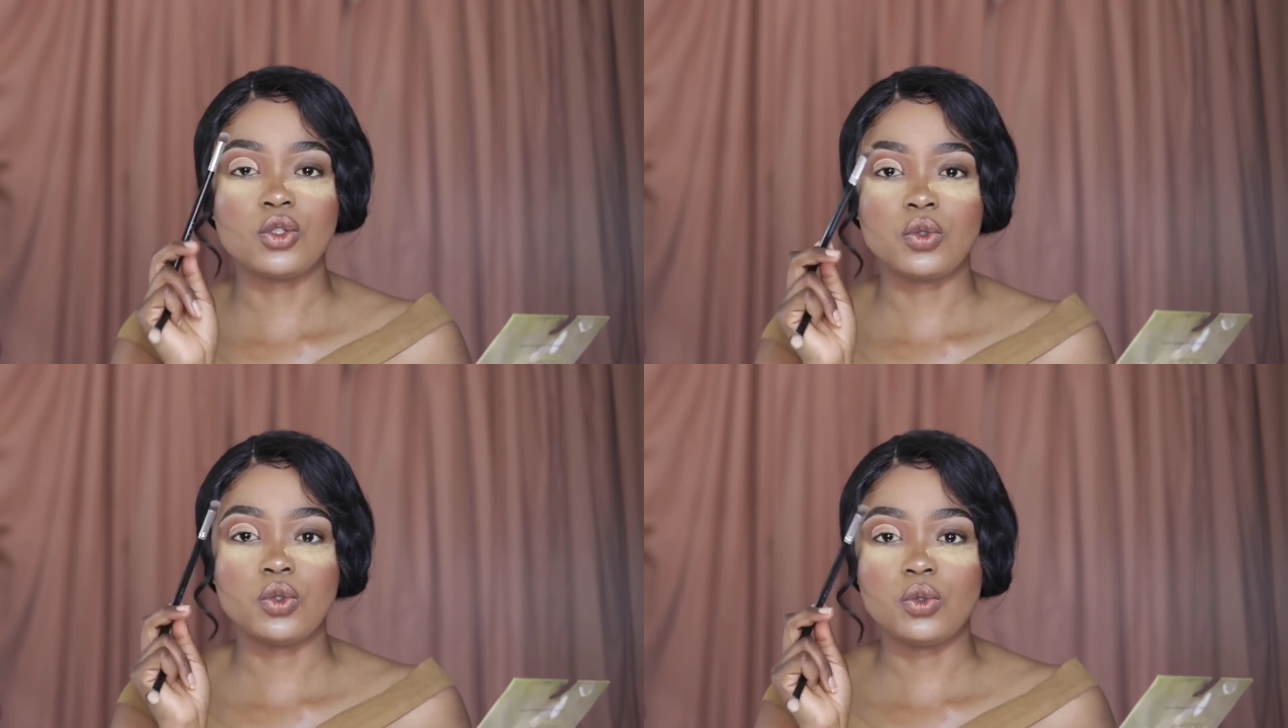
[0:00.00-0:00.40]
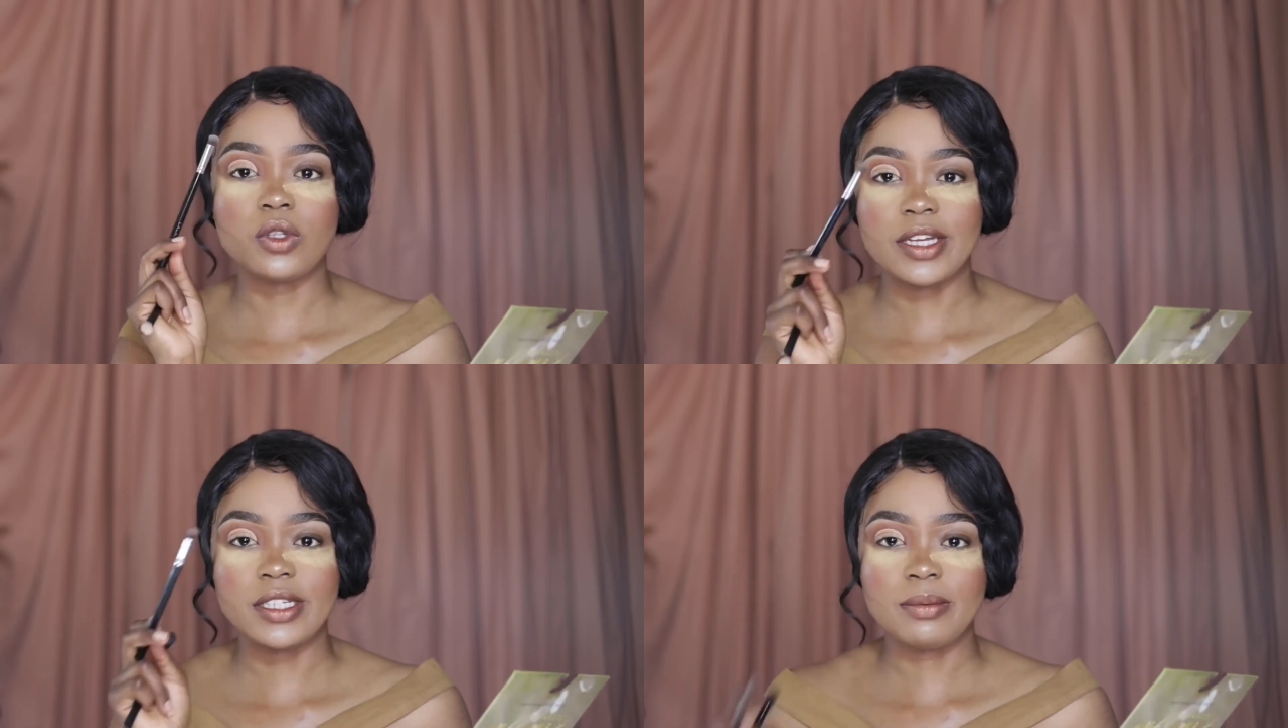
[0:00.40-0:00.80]
to do
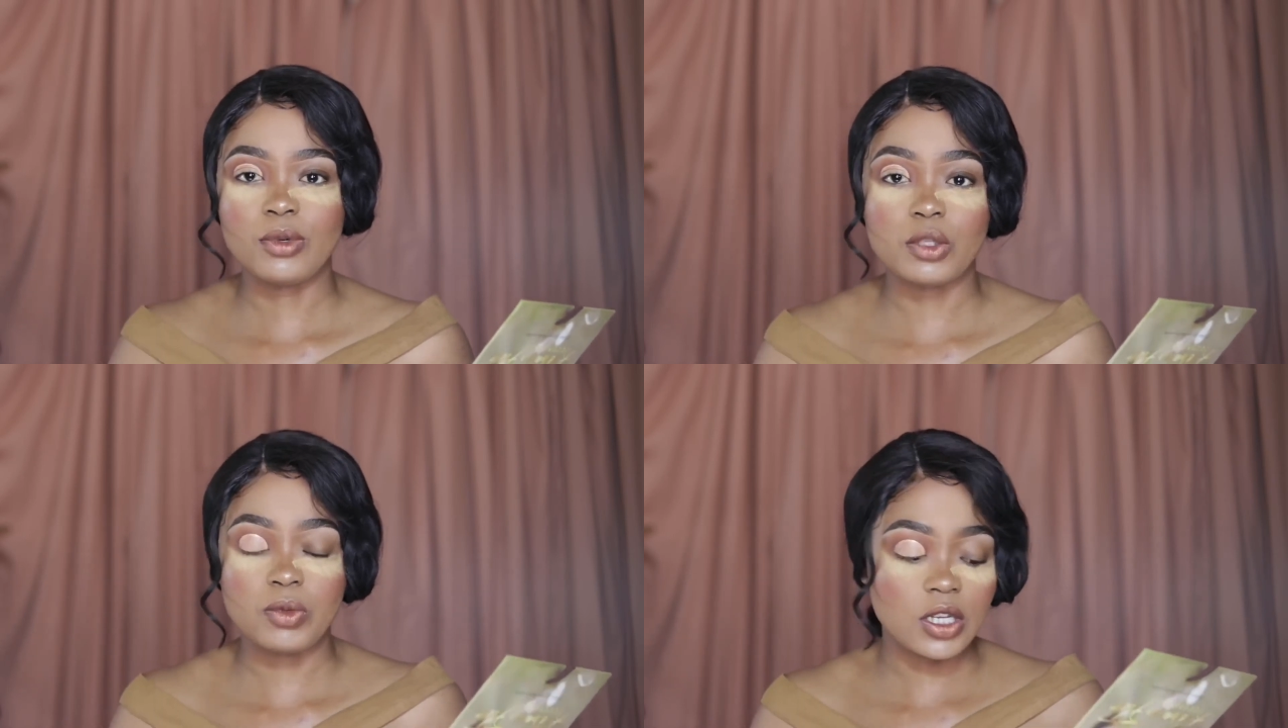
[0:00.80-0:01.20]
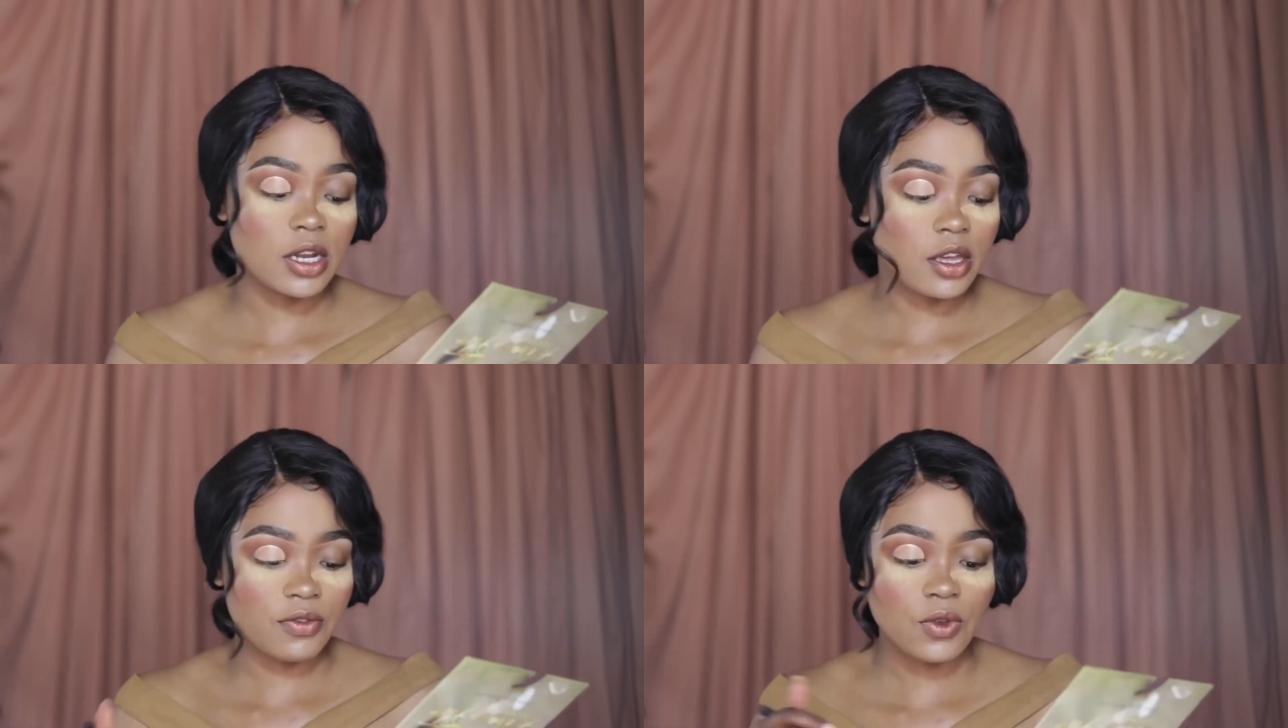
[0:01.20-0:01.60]
that, more
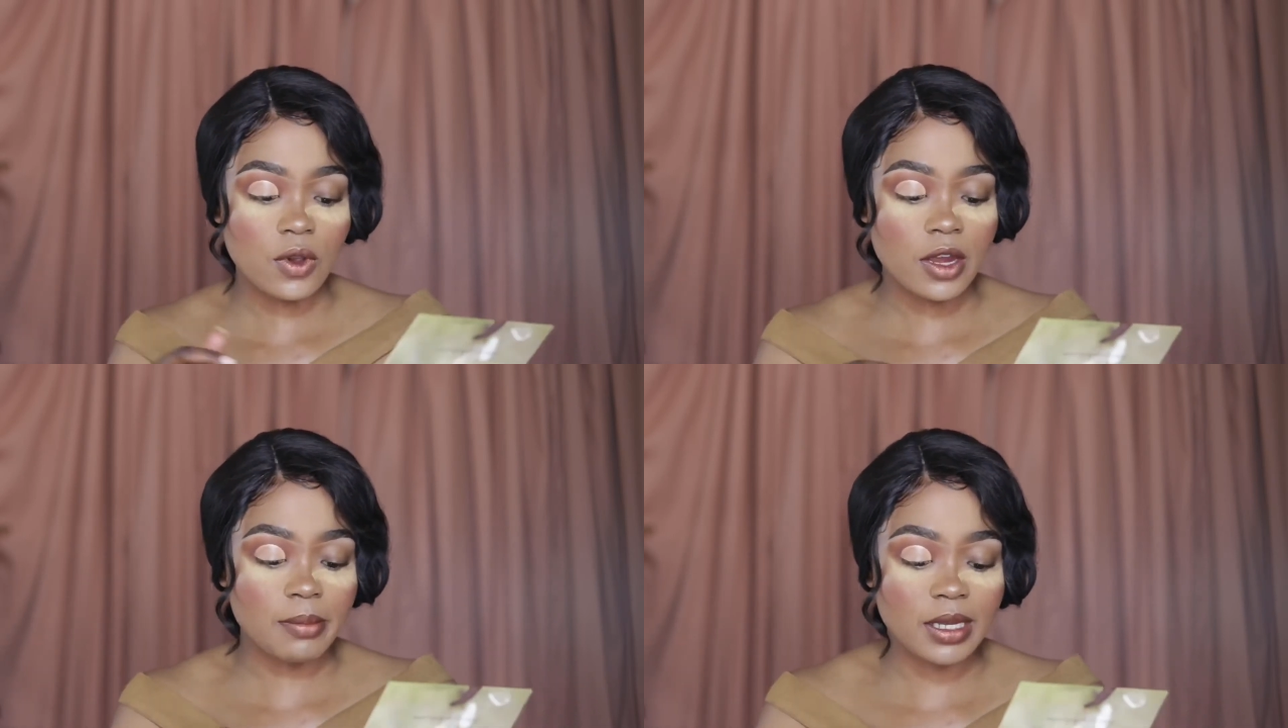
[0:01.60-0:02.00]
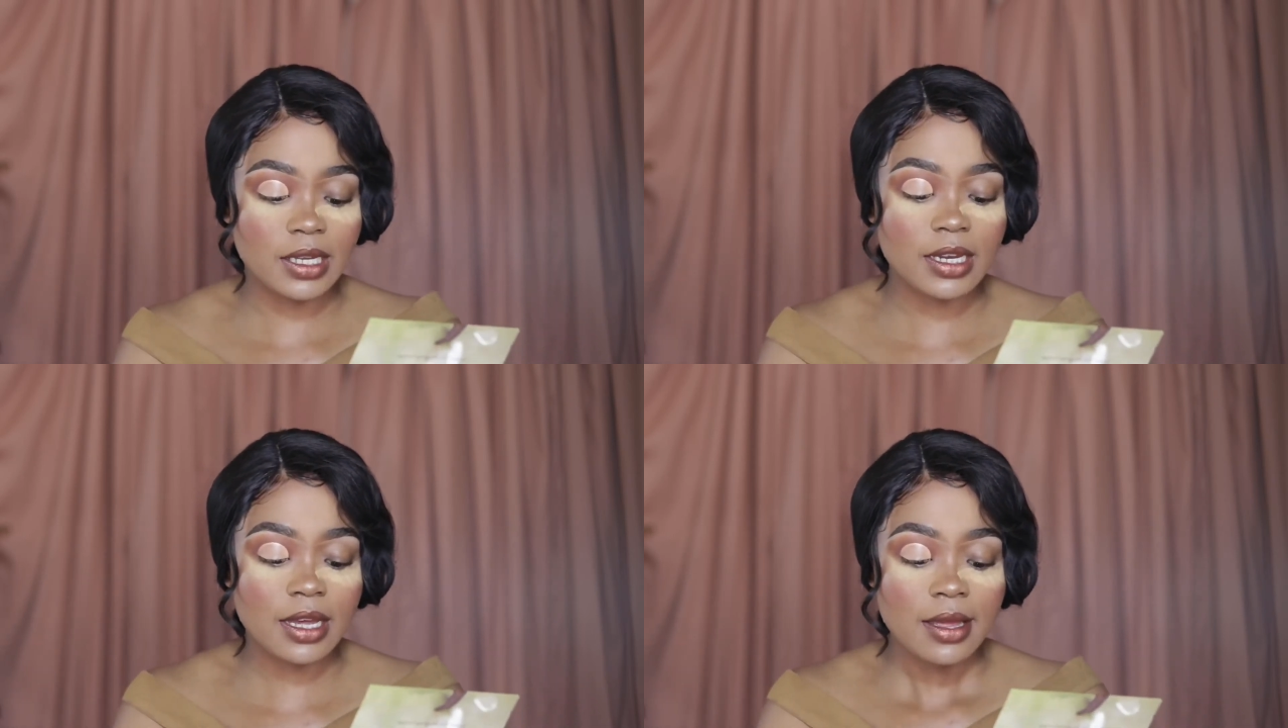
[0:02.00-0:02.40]
especially if you are a
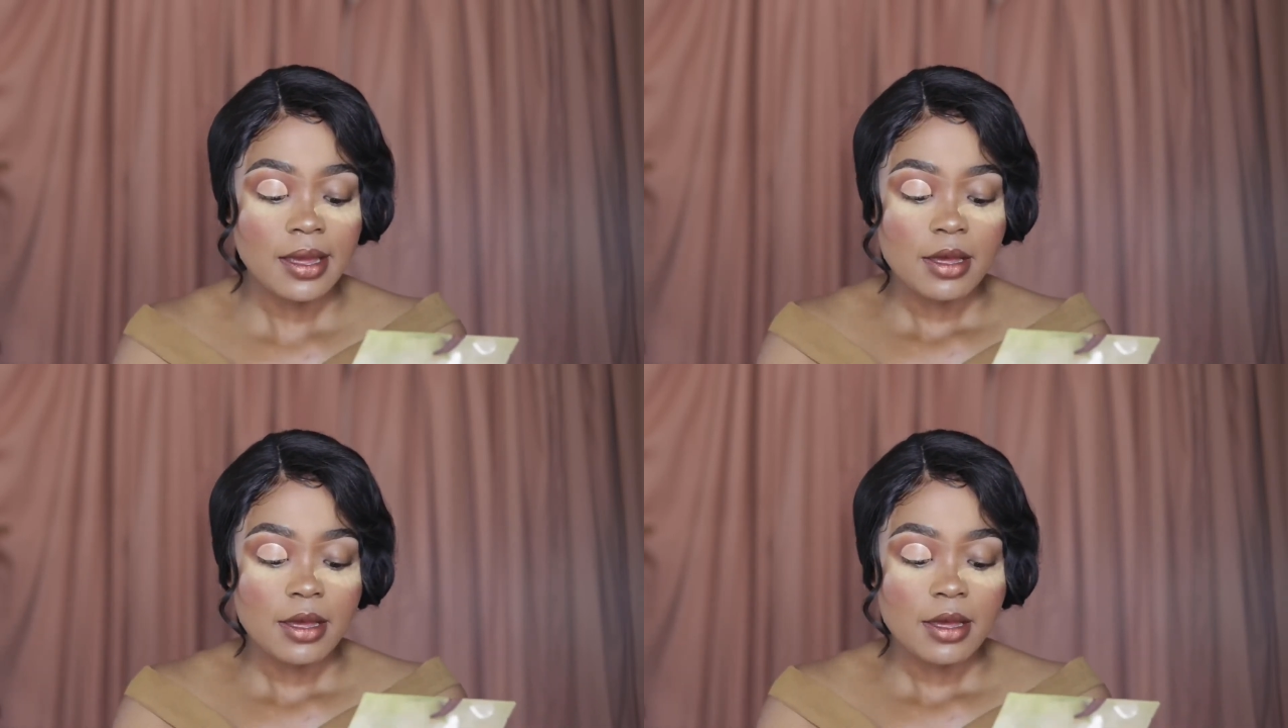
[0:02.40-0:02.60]
beginner.